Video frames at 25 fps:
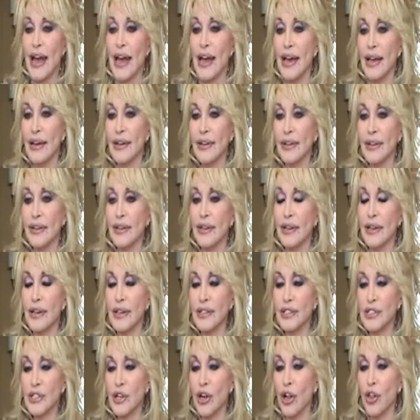And
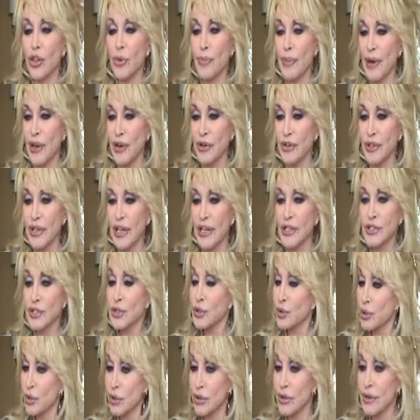it's called the Better Day
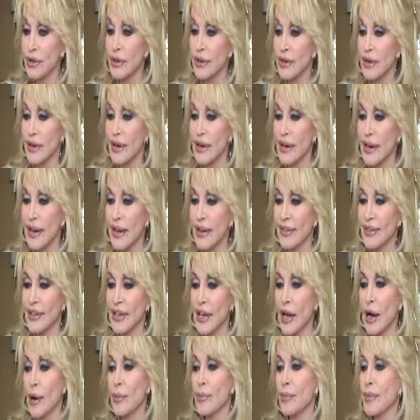Tour, and
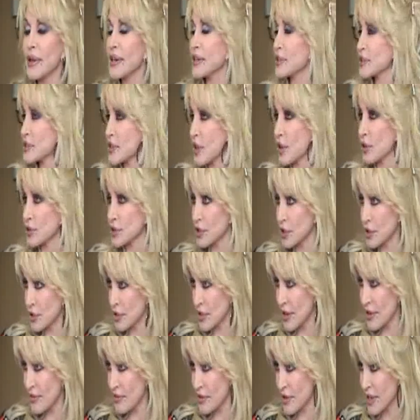the album, and it's all
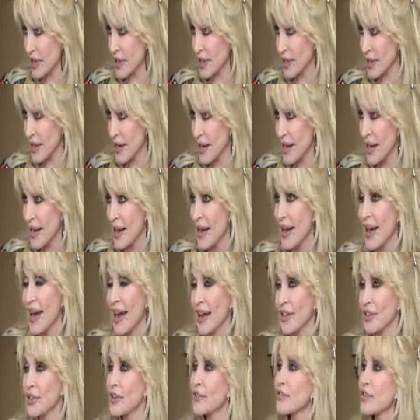songs I've written,
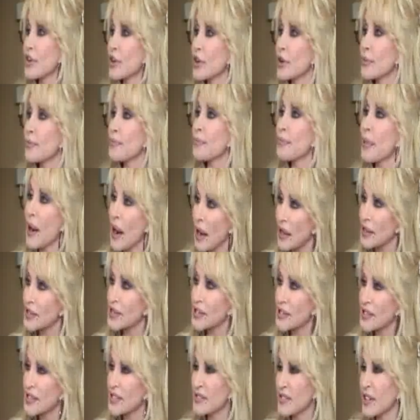and they're very
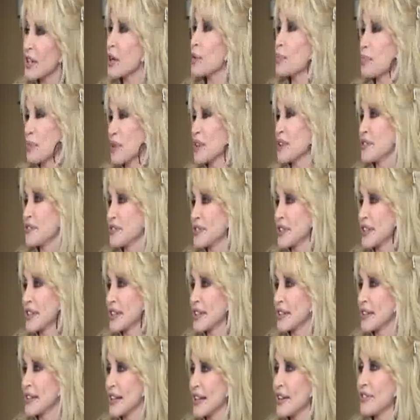positive,
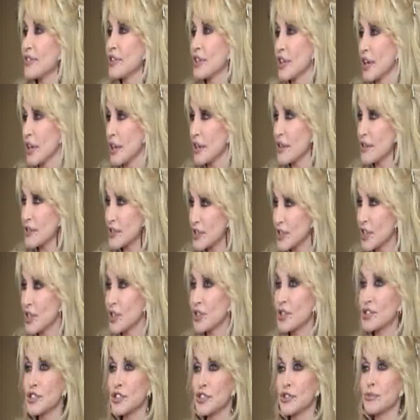uplifting. Even the love
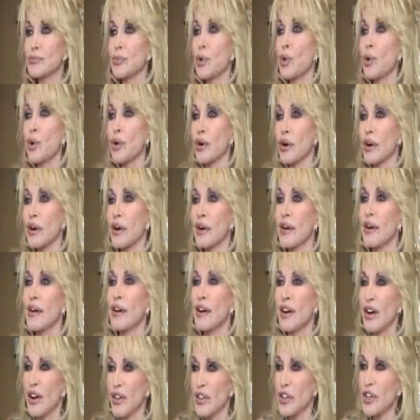songs are more
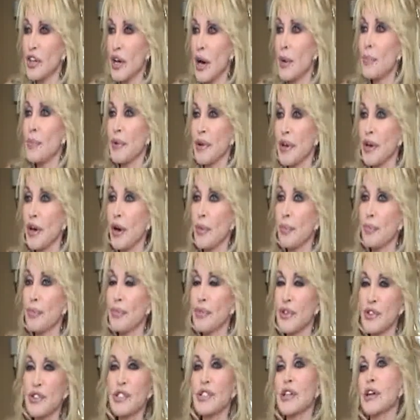on the up and
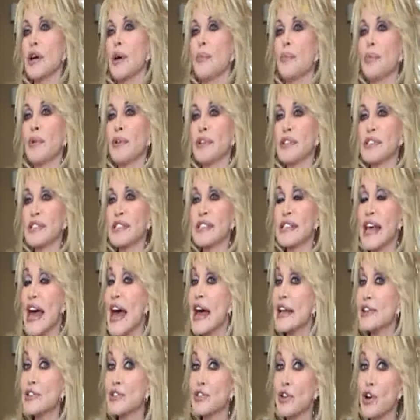up. There's a couple of
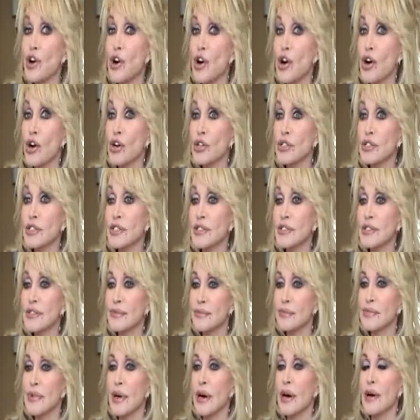sad
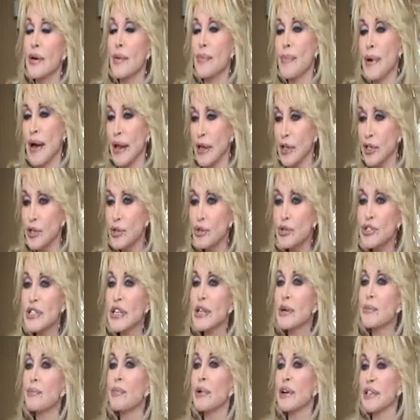songs about
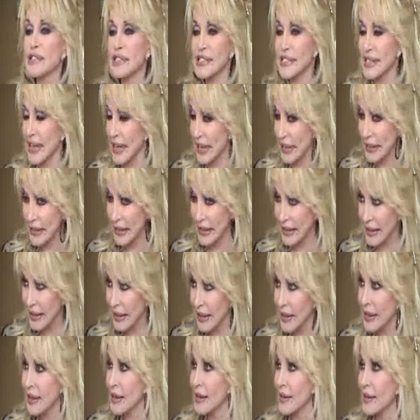losing, but
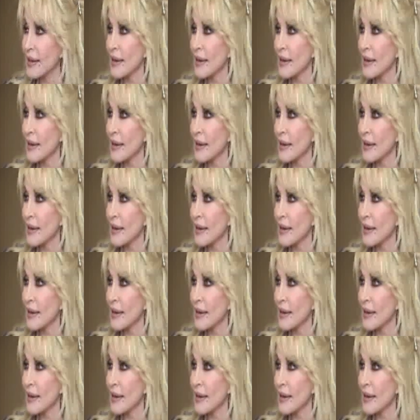saying,